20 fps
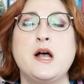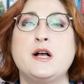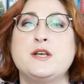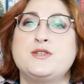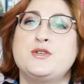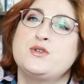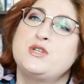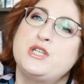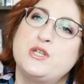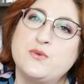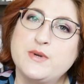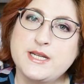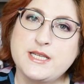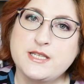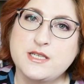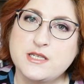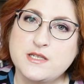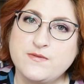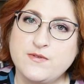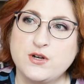So she
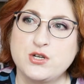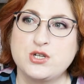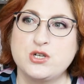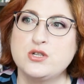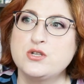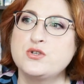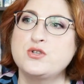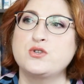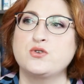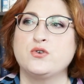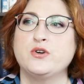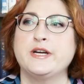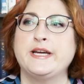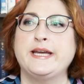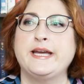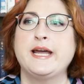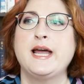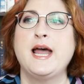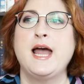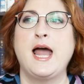reads this version of the
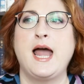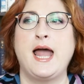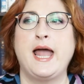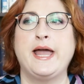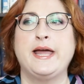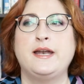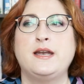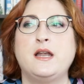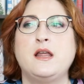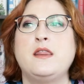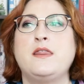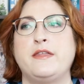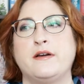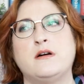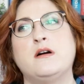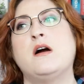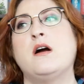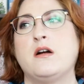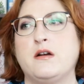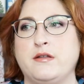story and
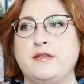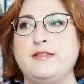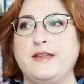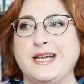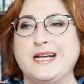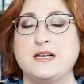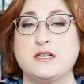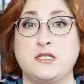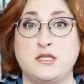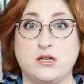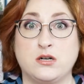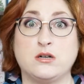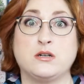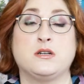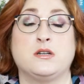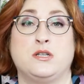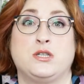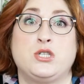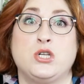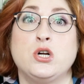there are things that are
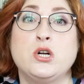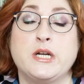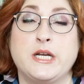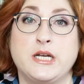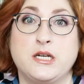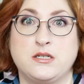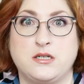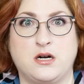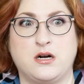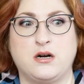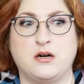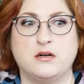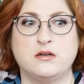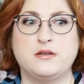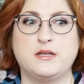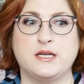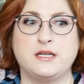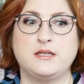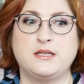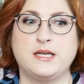concerning to her
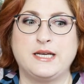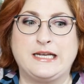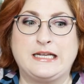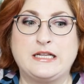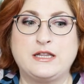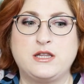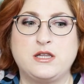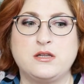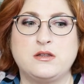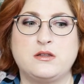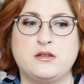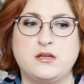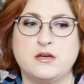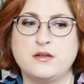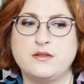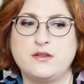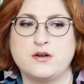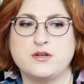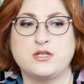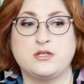that like th
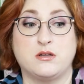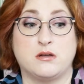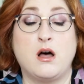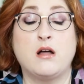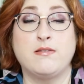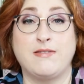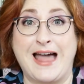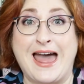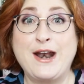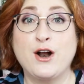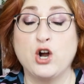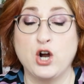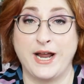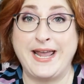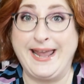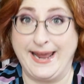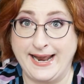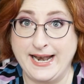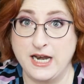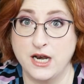th there's a letter
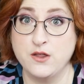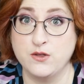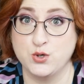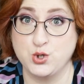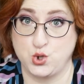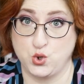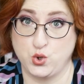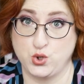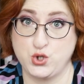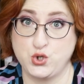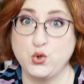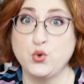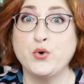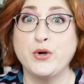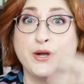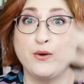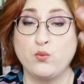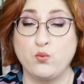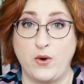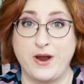in the short
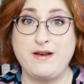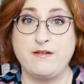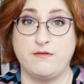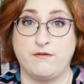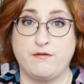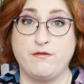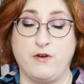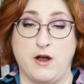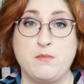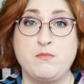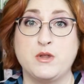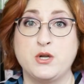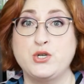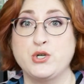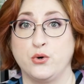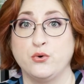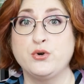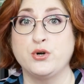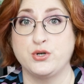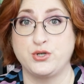story written from the
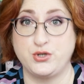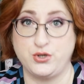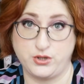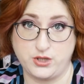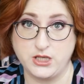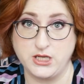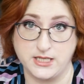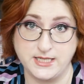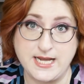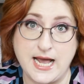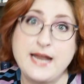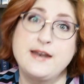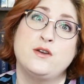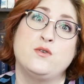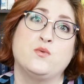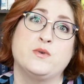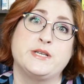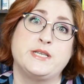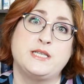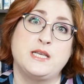donor to the
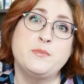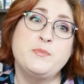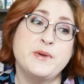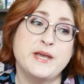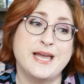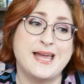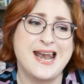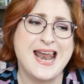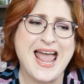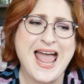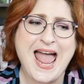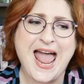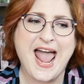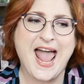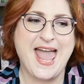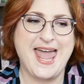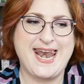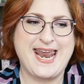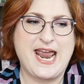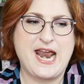intended recipient
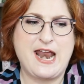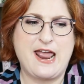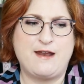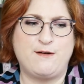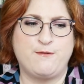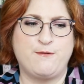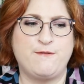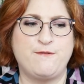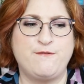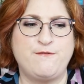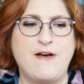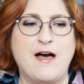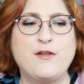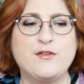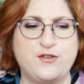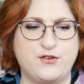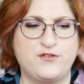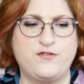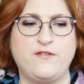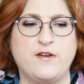and it, it
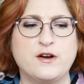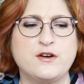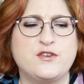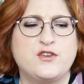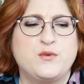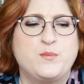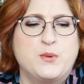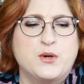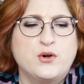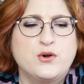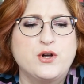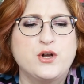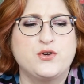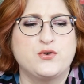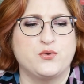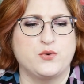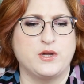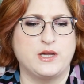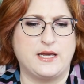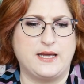felt very
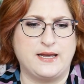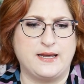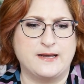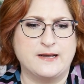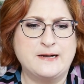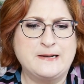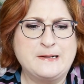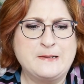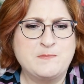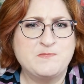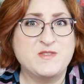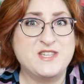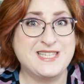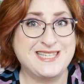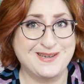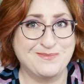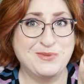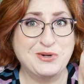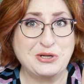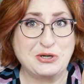spiritually
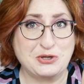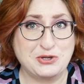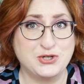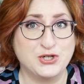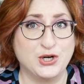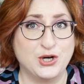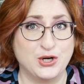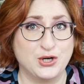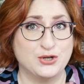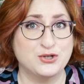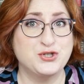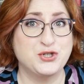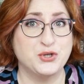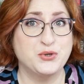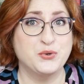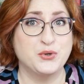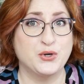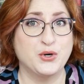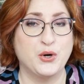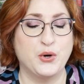similar to her,
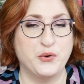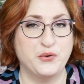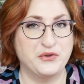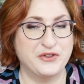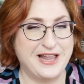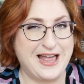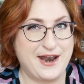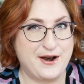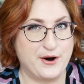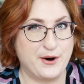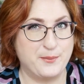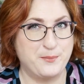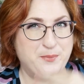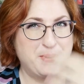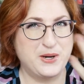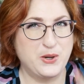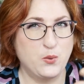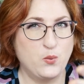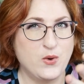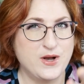to her own letter,
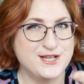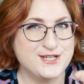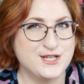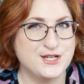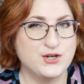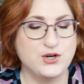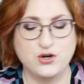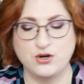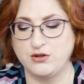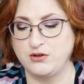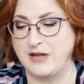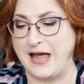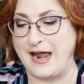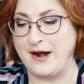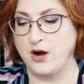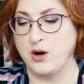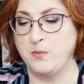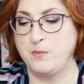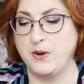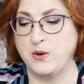but it wasn't her
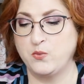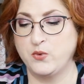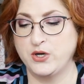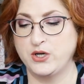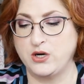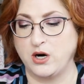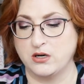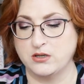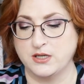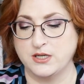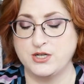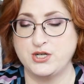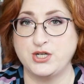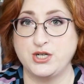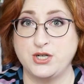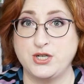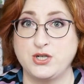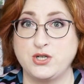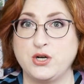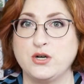letter, but regardless,
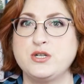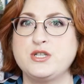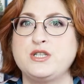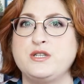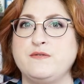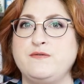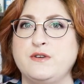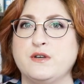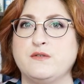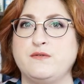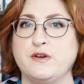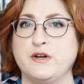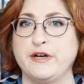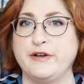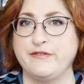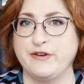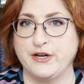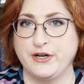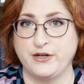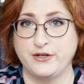she starts to feel
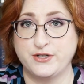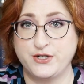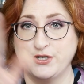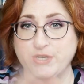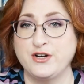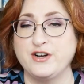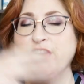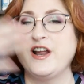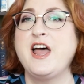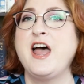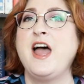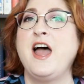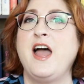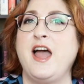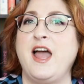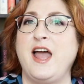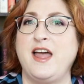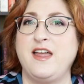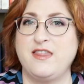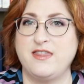very, very concerned.
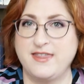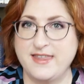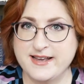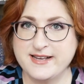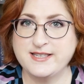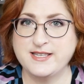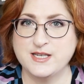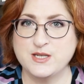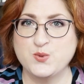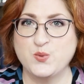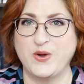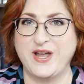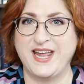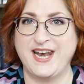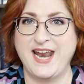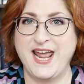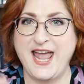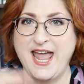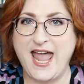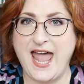And this is
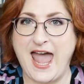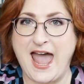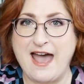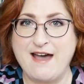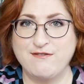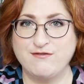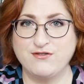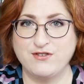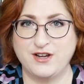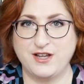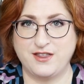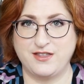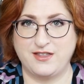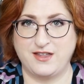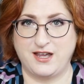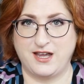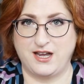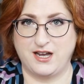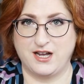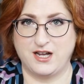when
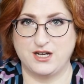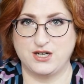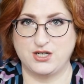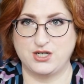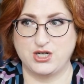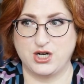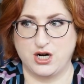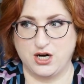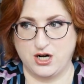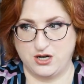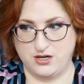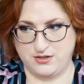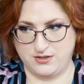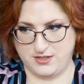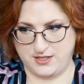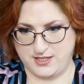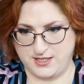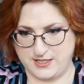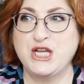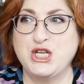everything
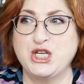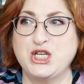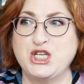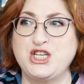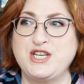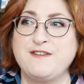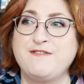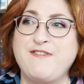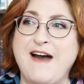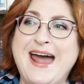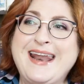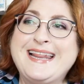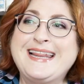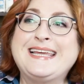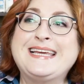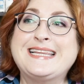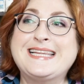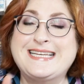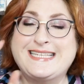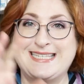turns she
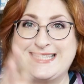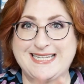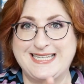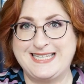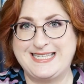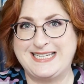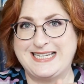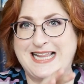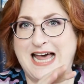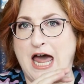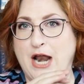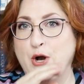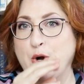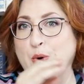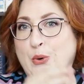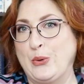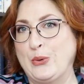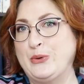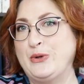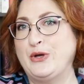finally listens to that
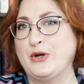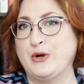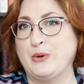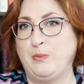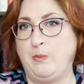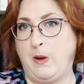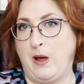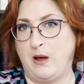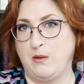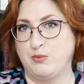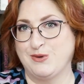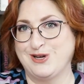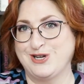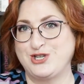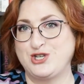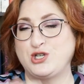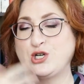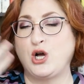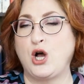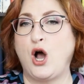earlier
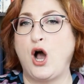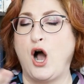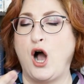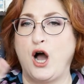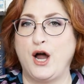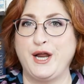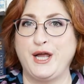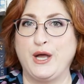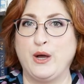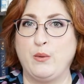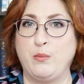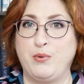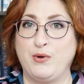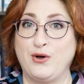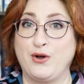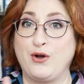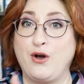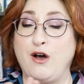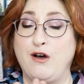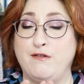published
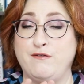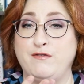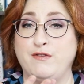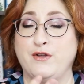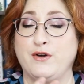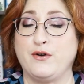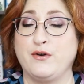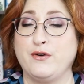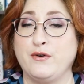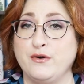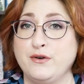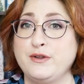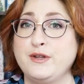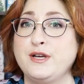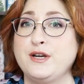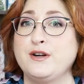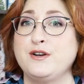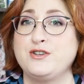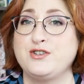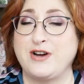audiobook of the
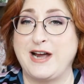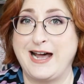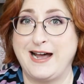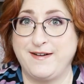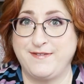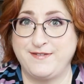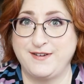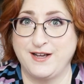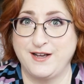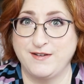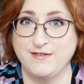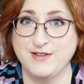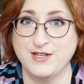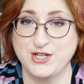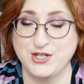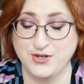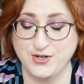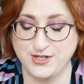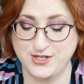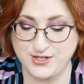earlier draft of the
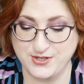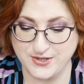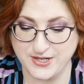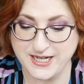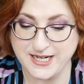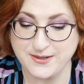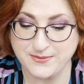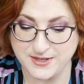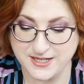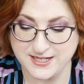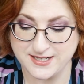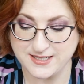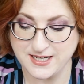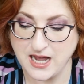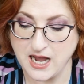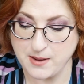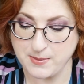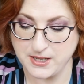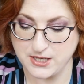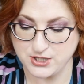short story. We're gonna
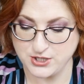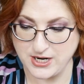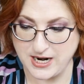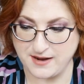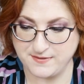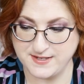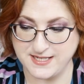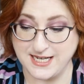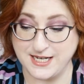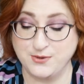talk about drafts.